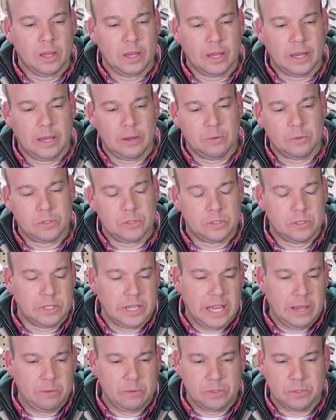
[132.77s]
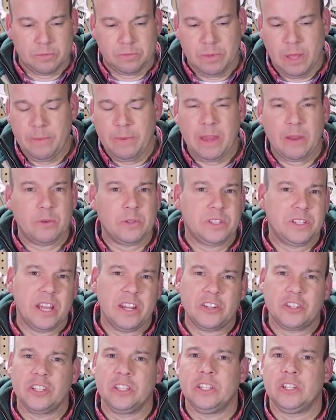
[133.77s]
I was, I was, maybe I was
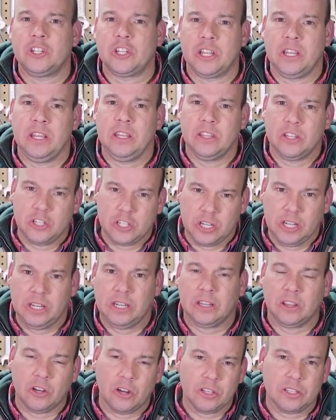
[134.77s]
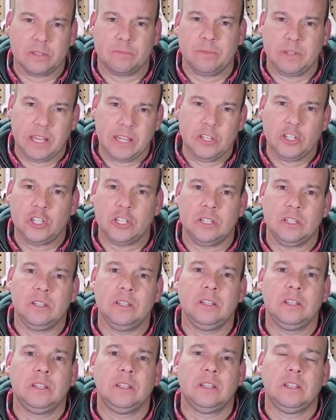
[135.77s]
tensioning the chain. The chain had lost some
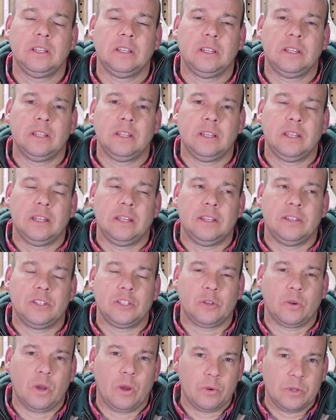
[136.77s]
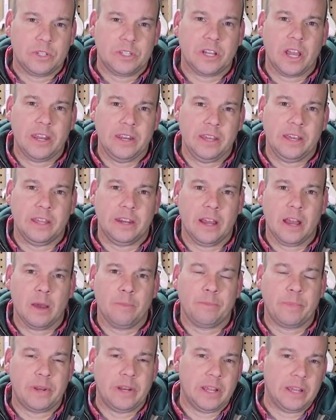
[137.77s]
tension. So I was tightening it
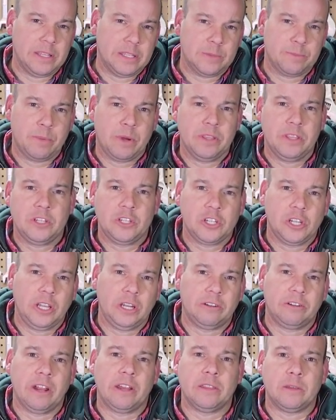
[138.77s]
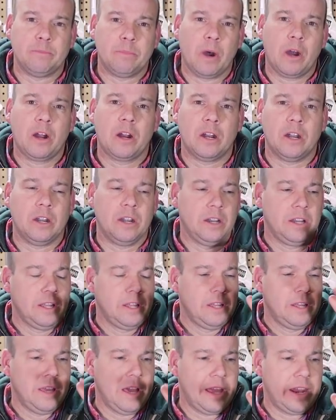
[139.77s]
up and I spun the chain around the bar.
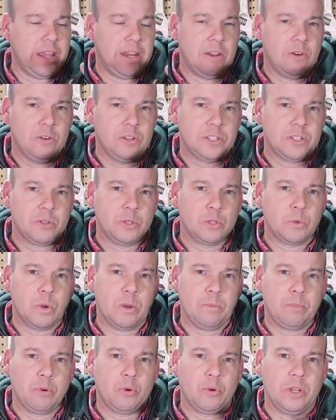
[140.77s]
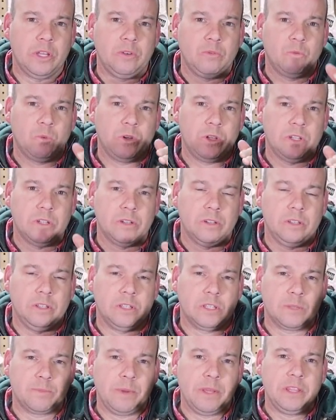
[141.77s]
And I noticed there was one point where you,
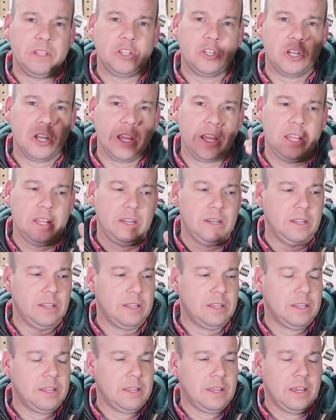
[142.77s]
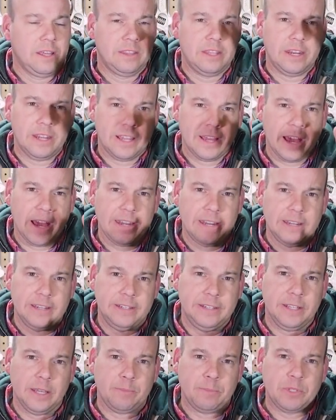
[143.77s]
you spin the chain that it kind
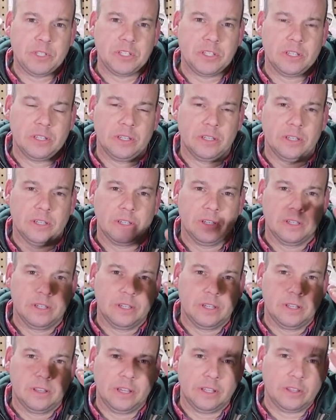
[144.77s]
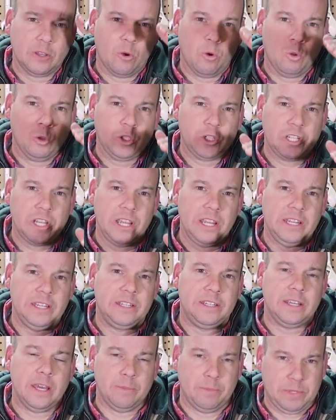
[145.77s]
of dips, like the whole
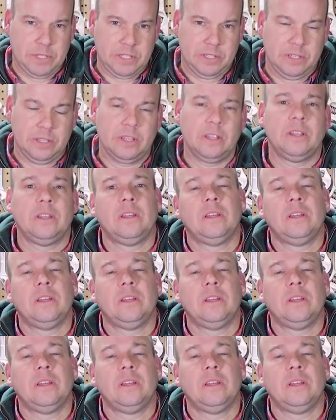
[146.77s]
chain dips.